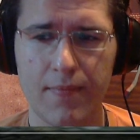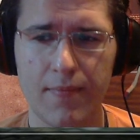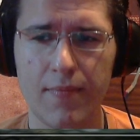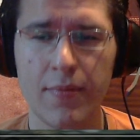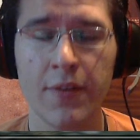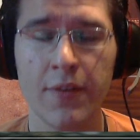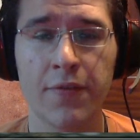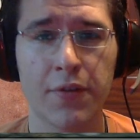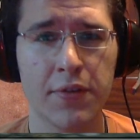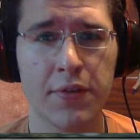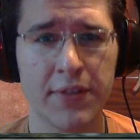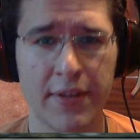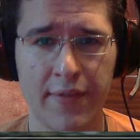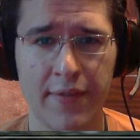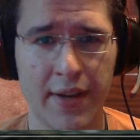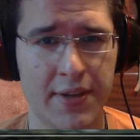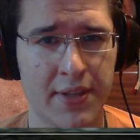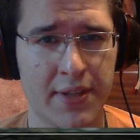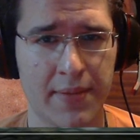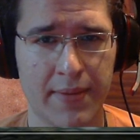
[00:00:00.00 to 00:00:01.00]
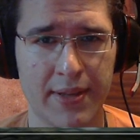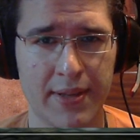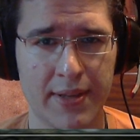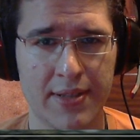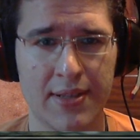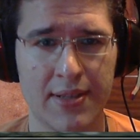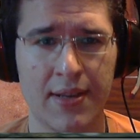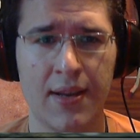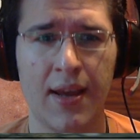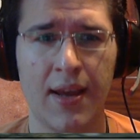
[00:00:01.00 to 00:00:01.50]
Fruits and
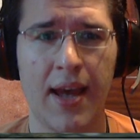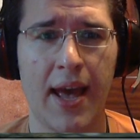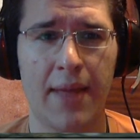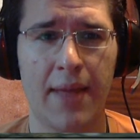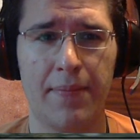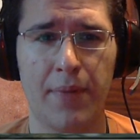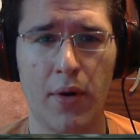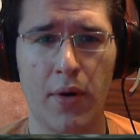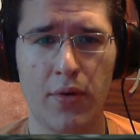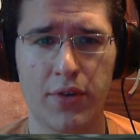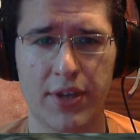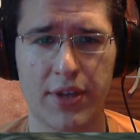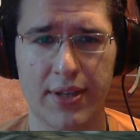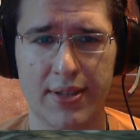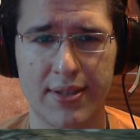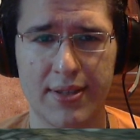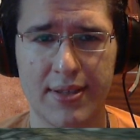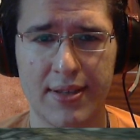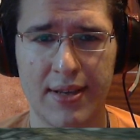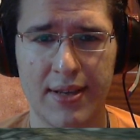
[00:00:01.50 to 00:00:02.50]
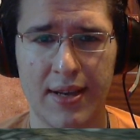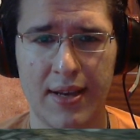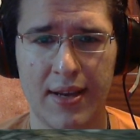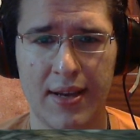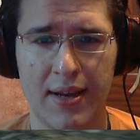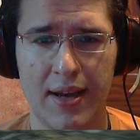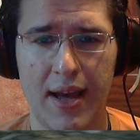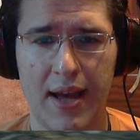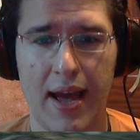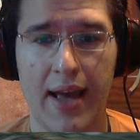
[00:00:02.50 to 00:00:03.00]
vegetables and potions
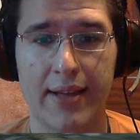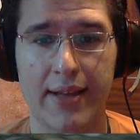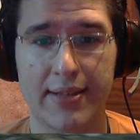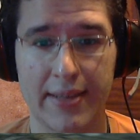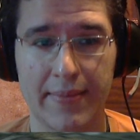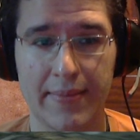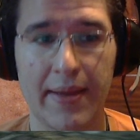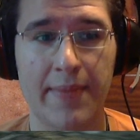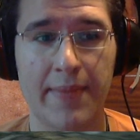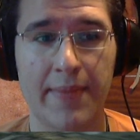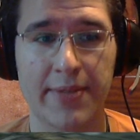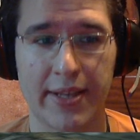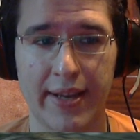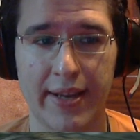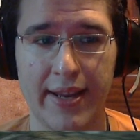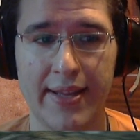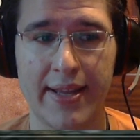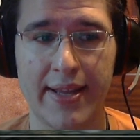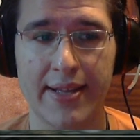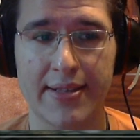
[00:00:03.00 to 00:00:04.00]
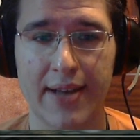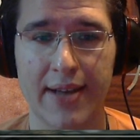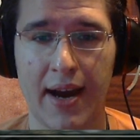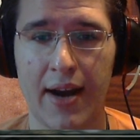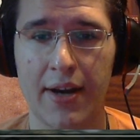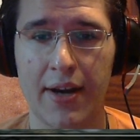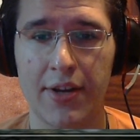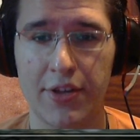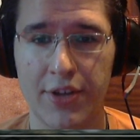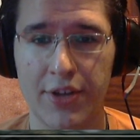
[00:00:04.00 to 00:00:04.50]
and sometimes ingredients
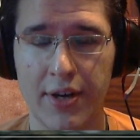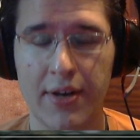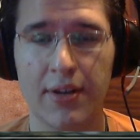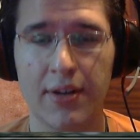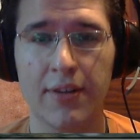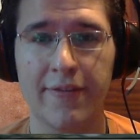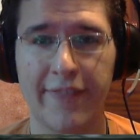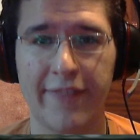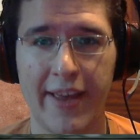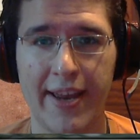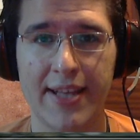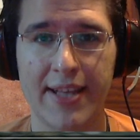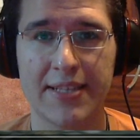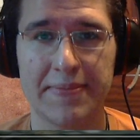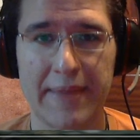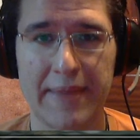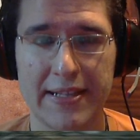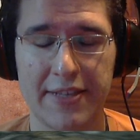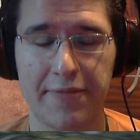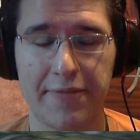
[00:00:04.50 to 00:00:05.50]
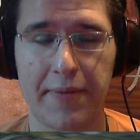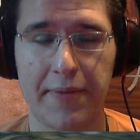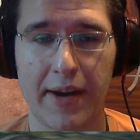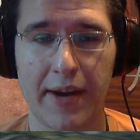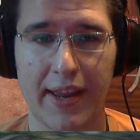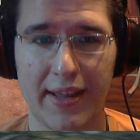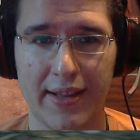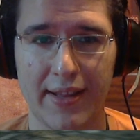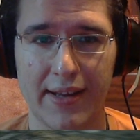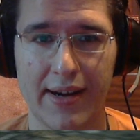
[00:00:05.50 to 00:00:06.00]
are in general very expensive per
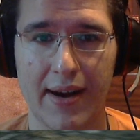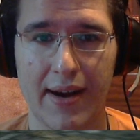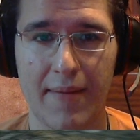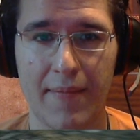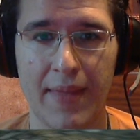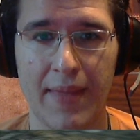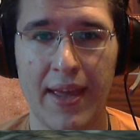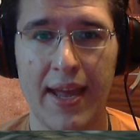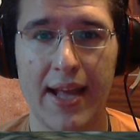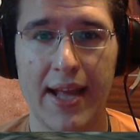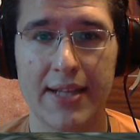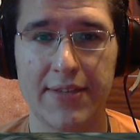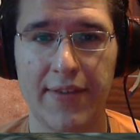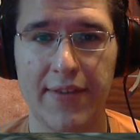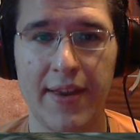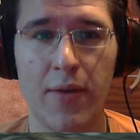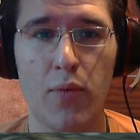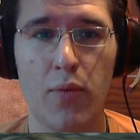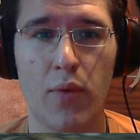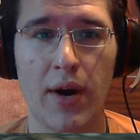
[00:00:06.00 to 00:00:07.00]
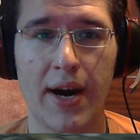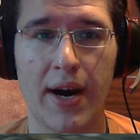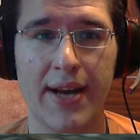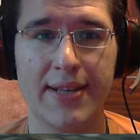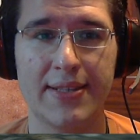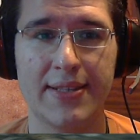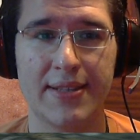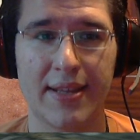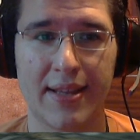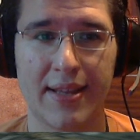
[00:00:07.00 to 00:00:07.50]
kilogram. It's very
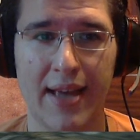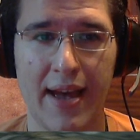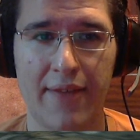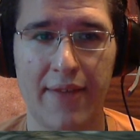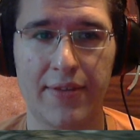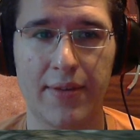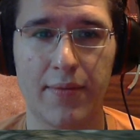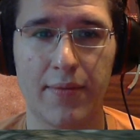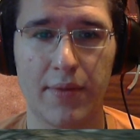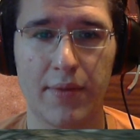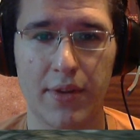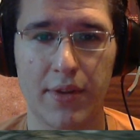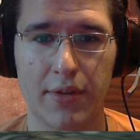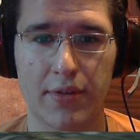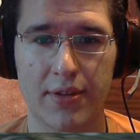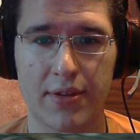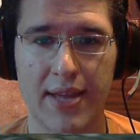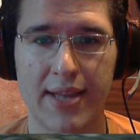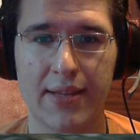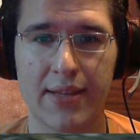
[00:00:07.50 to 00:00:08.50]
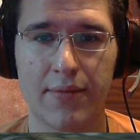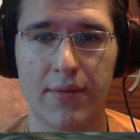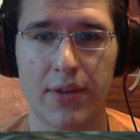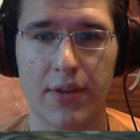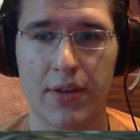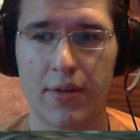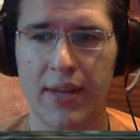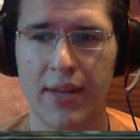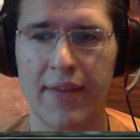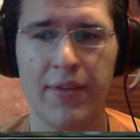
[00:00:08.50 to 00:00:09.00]
wise to have them with you, to take them with
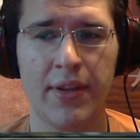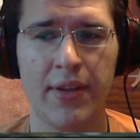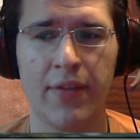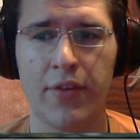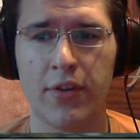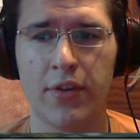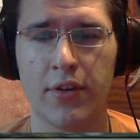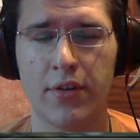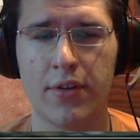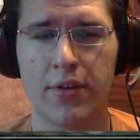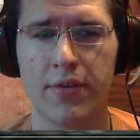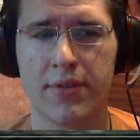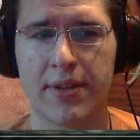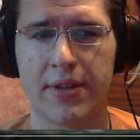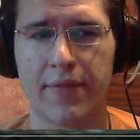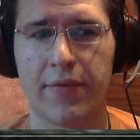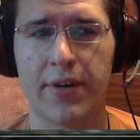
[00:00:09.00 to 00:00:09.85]
you, even if you don't use them. For